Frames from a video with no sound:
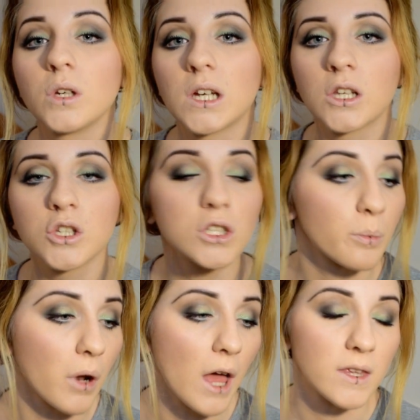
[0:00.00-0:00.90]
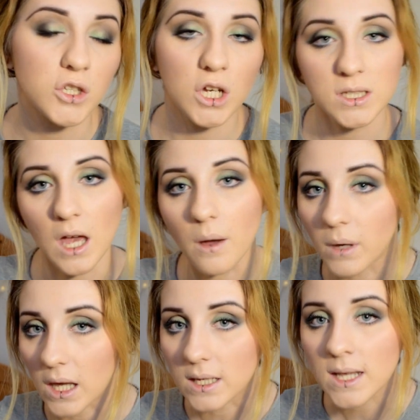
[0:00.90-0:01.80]
You can just apply this just how
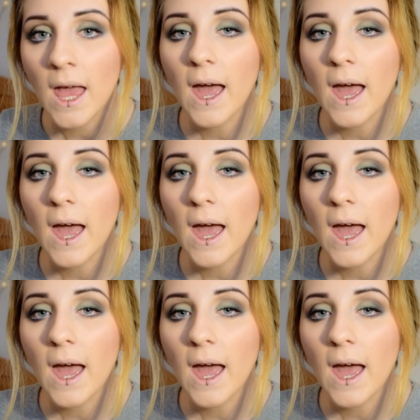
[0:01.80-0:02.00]
it is,